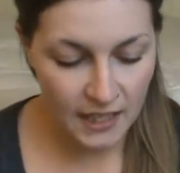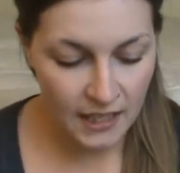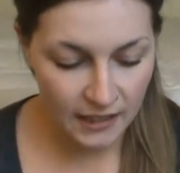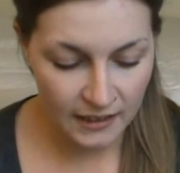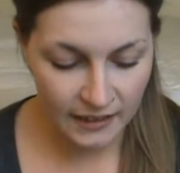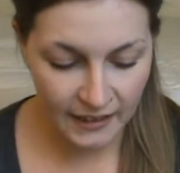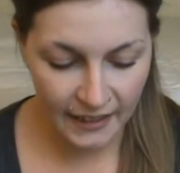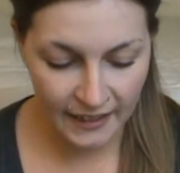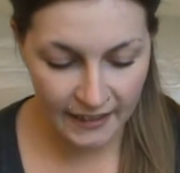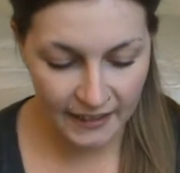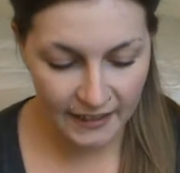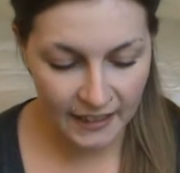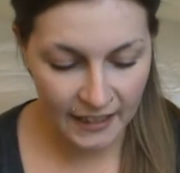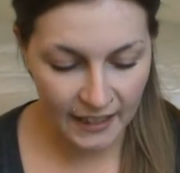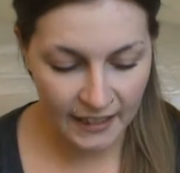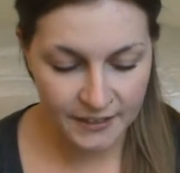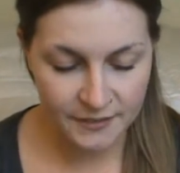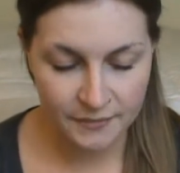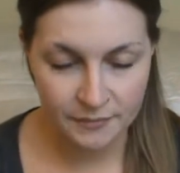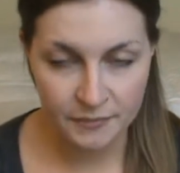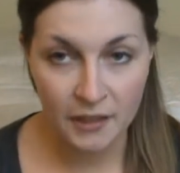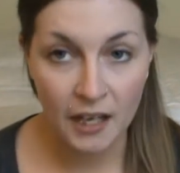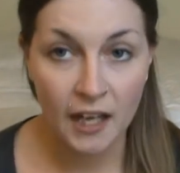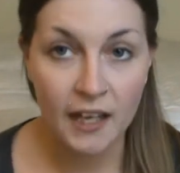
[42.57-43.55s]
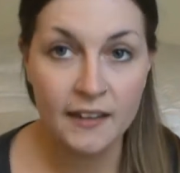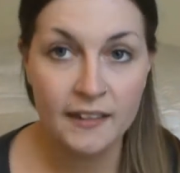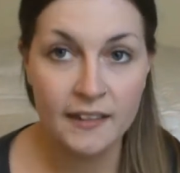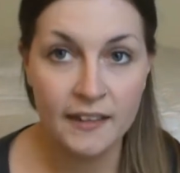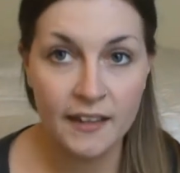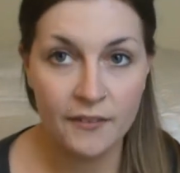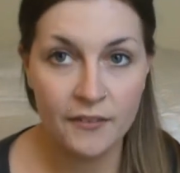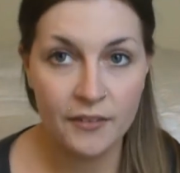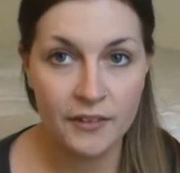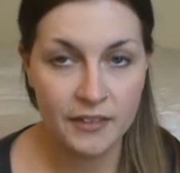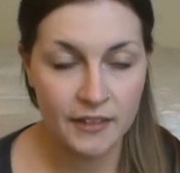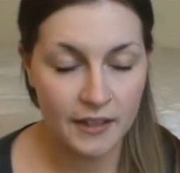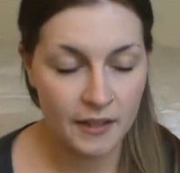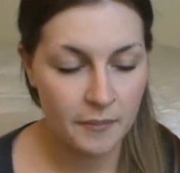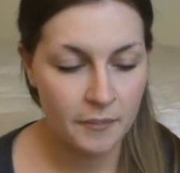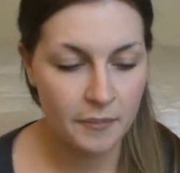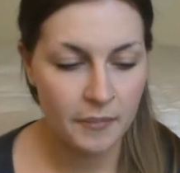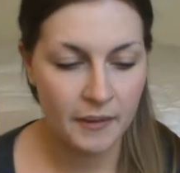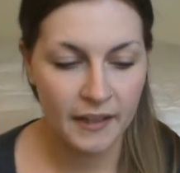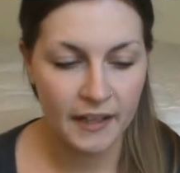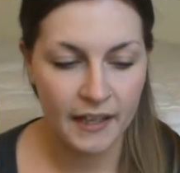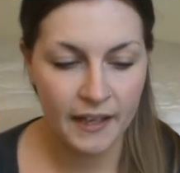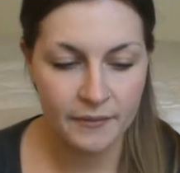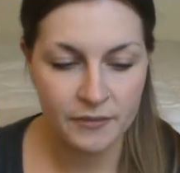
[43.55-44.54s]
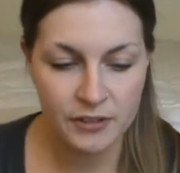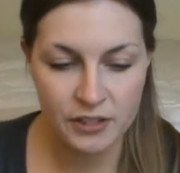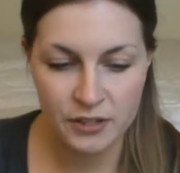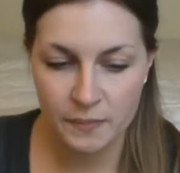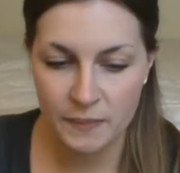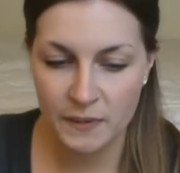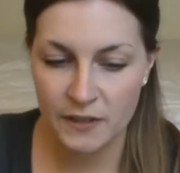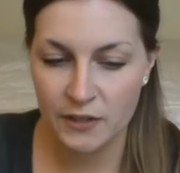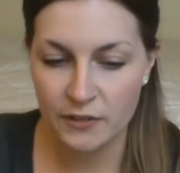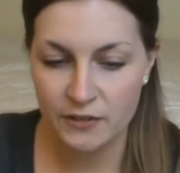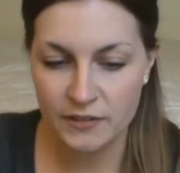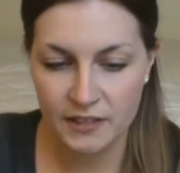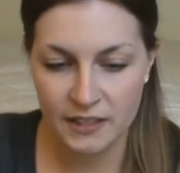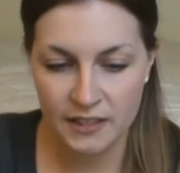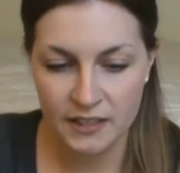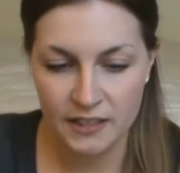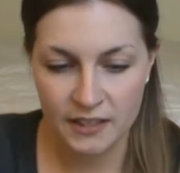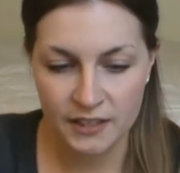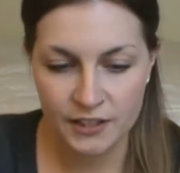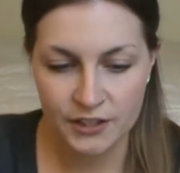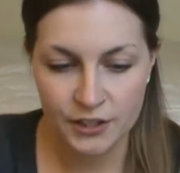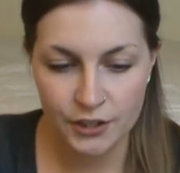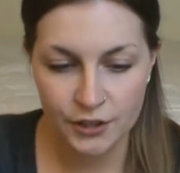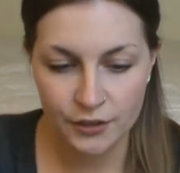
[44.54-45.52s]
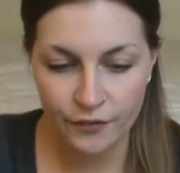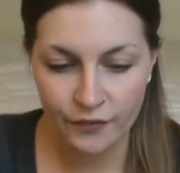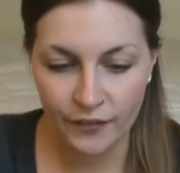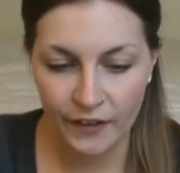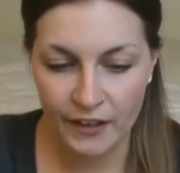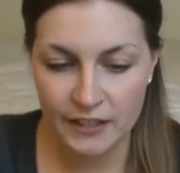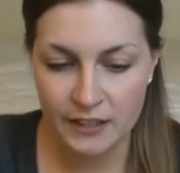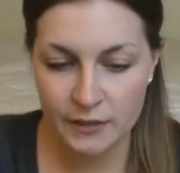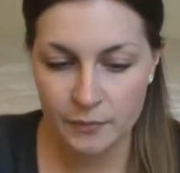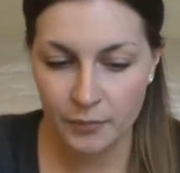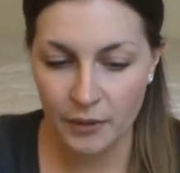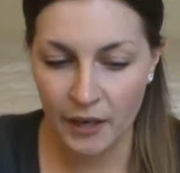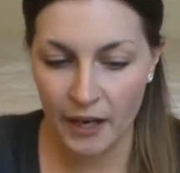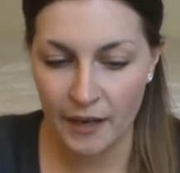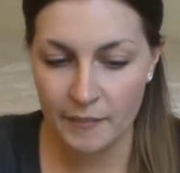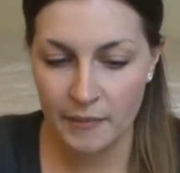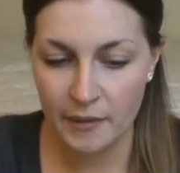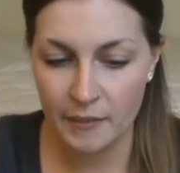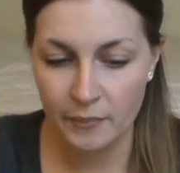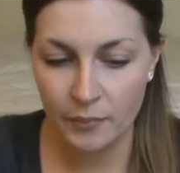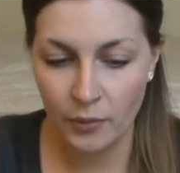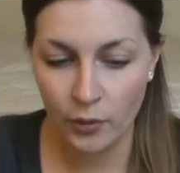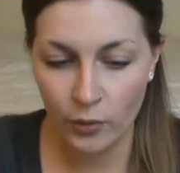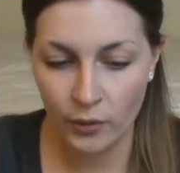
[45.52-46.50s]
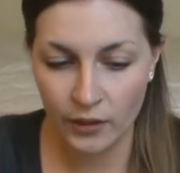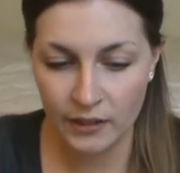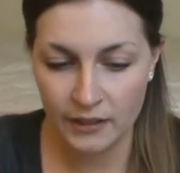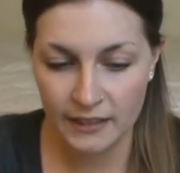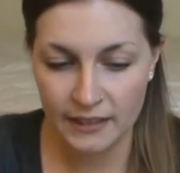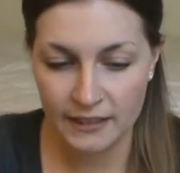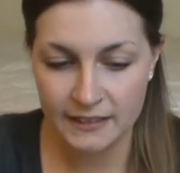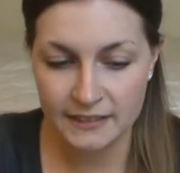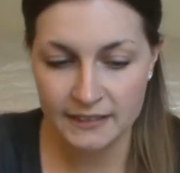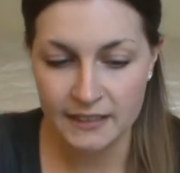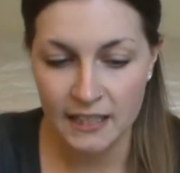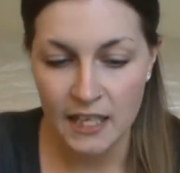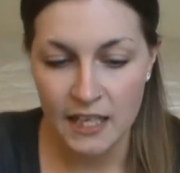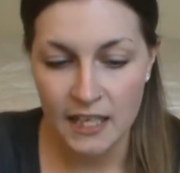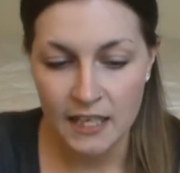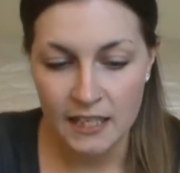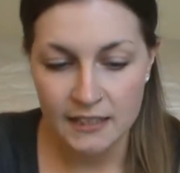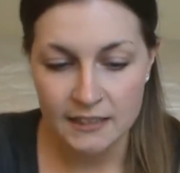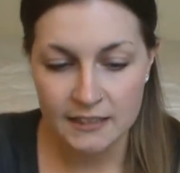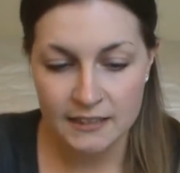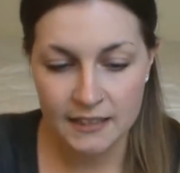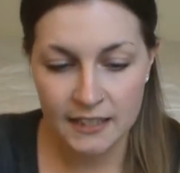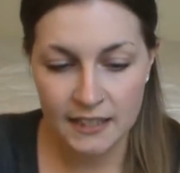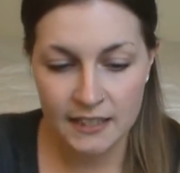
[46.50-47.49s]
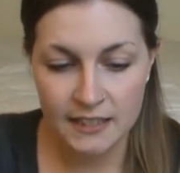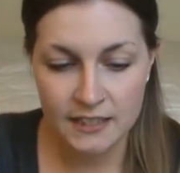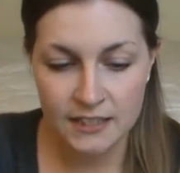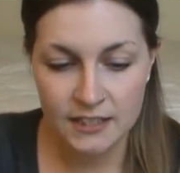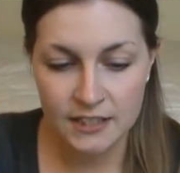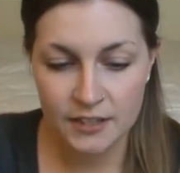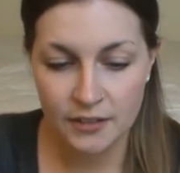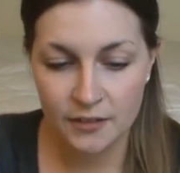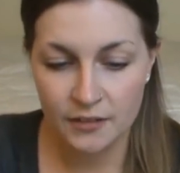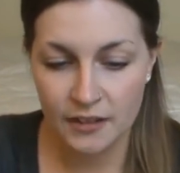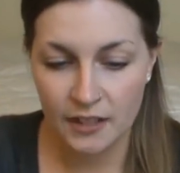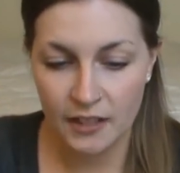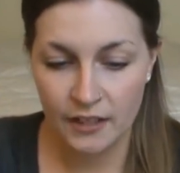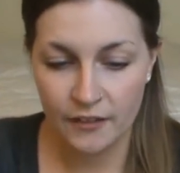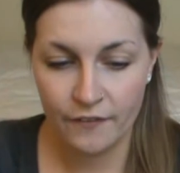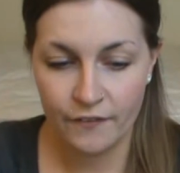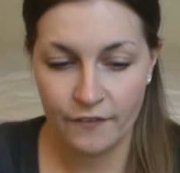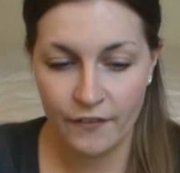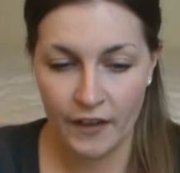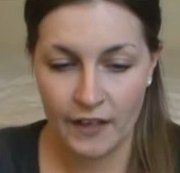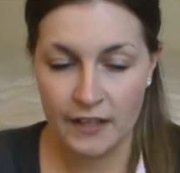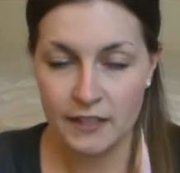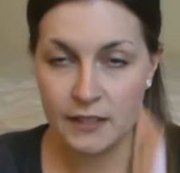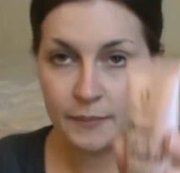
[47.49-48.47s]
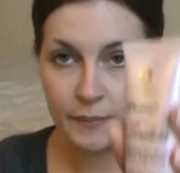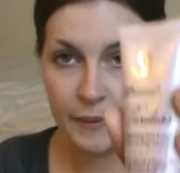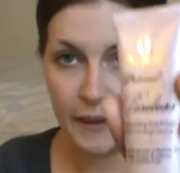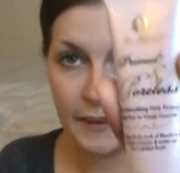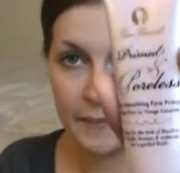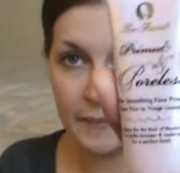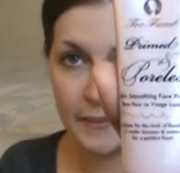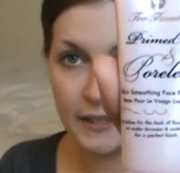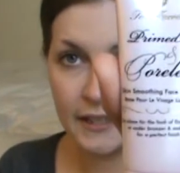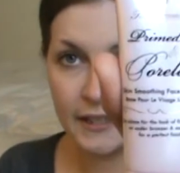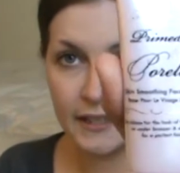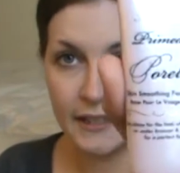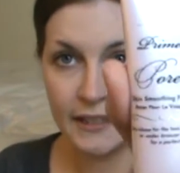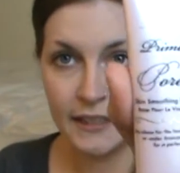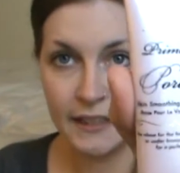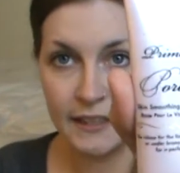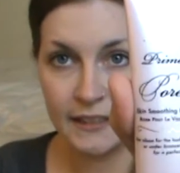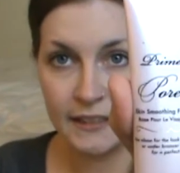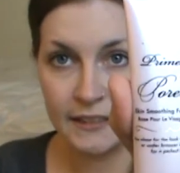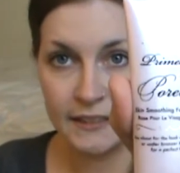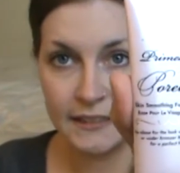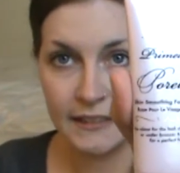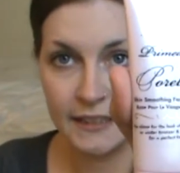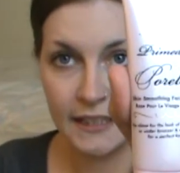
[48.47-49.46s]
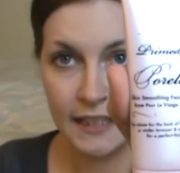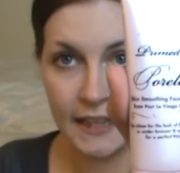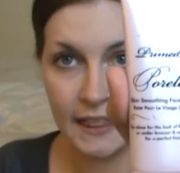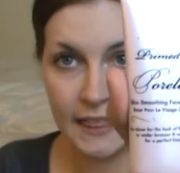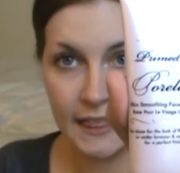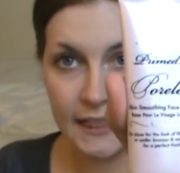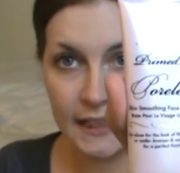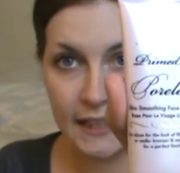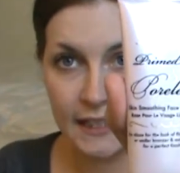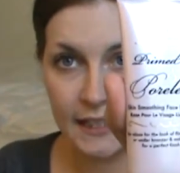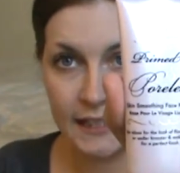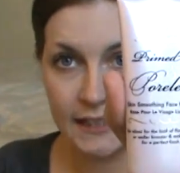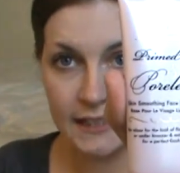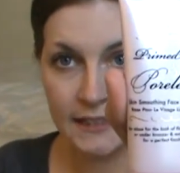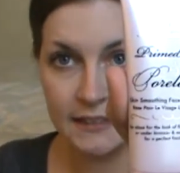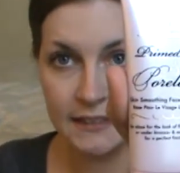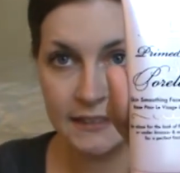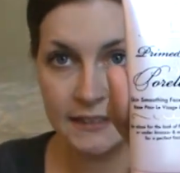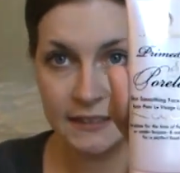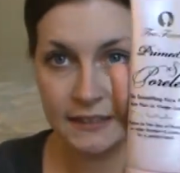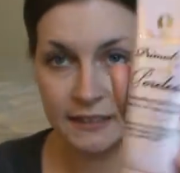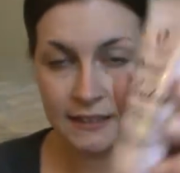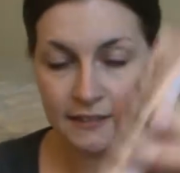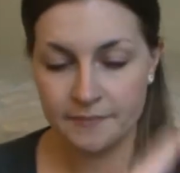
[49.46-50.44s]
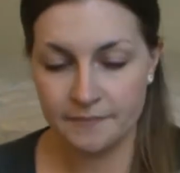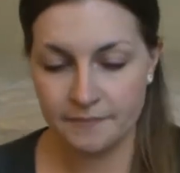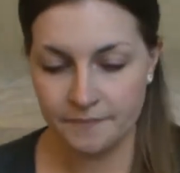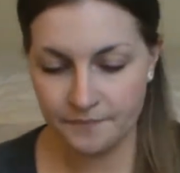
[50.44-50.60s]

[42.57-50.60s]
lately, I'm not in love with it, but I've just been using the TooFaced Prime and Poreless Skin Soothing Face Primer, and it looks like this.